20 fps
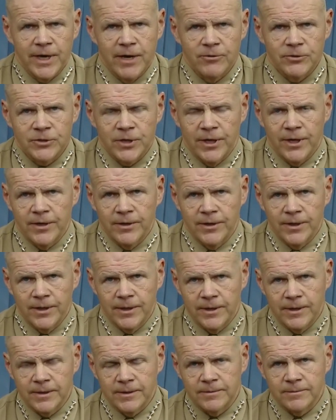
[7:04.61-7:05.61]
I was on
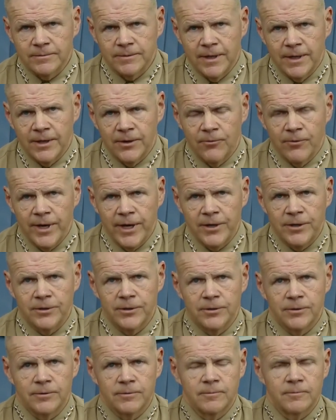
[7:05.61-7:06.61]
a
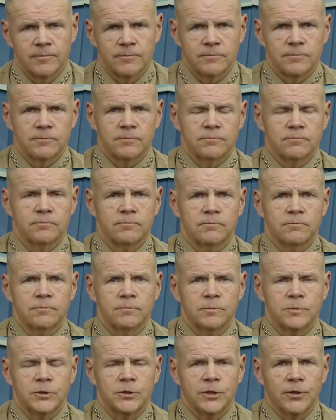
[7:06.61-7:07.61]
radio
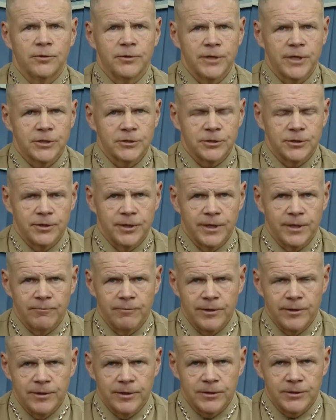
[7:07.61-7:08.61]
show yesterday
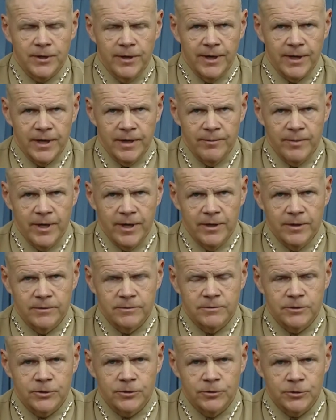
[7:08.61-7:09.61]
where they were talking
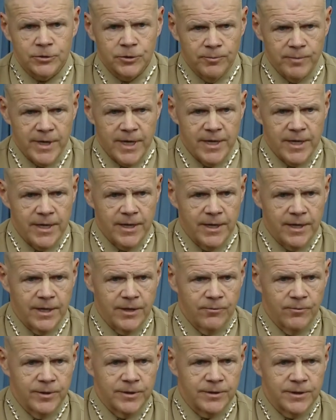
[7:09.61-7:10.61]
about social media
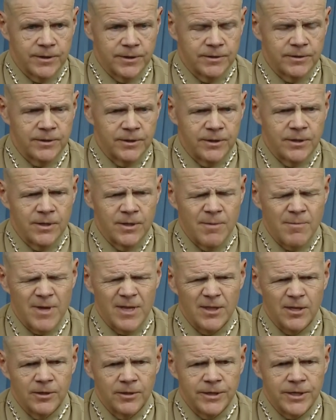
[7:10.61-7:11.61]
and what the
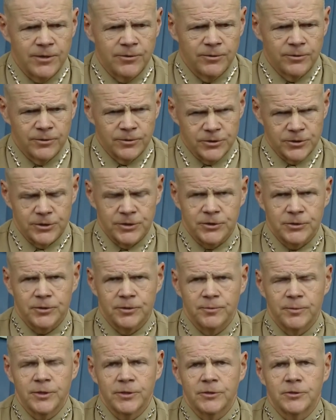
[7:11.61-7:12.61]
legal
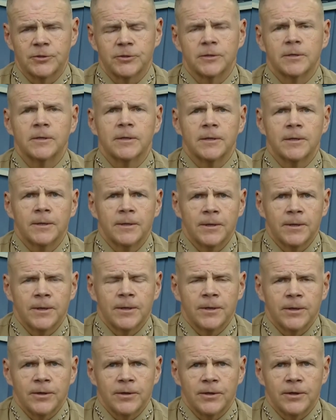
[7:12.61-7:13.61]
system is.
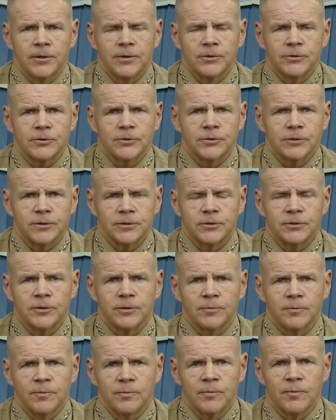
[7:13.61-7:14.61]
There's
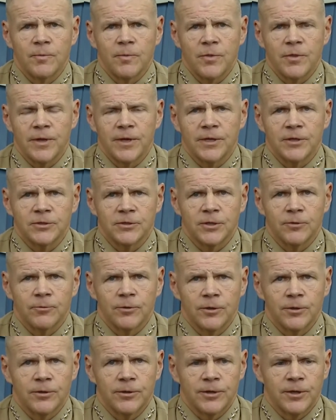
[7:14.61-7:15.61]
some things that
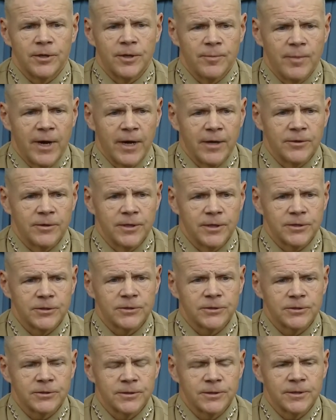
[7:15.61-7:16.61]
we're learning about
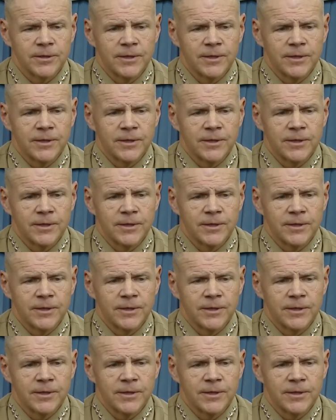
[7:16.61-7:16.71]
this.